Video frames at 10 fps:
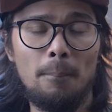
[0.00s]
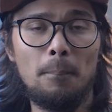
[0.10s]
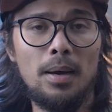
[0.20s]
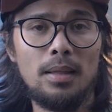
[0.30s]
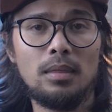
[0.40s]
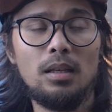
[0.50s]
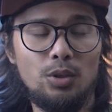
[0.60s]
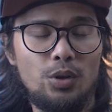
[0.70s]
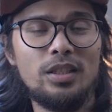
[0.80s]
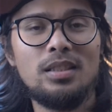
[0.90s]
but
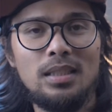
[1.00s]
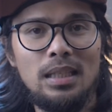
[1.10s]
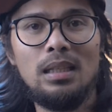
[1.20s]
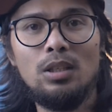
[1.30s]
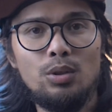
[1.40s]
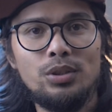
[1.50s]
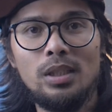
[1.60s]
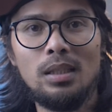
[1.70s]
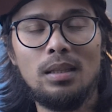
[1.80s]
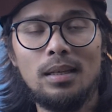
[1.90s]
you can still use
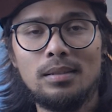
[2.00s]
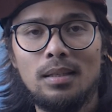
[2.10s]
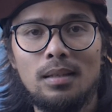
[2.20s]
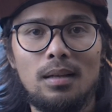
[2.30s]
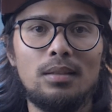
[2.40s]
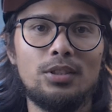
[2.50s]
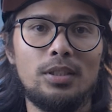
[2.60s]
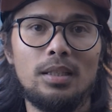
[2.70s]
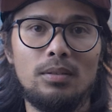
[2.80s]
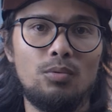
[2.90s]
it as an
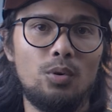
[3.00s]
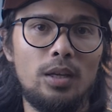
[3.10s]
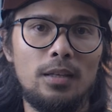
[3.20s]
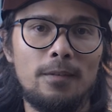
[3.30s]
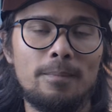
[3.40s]
alternative way.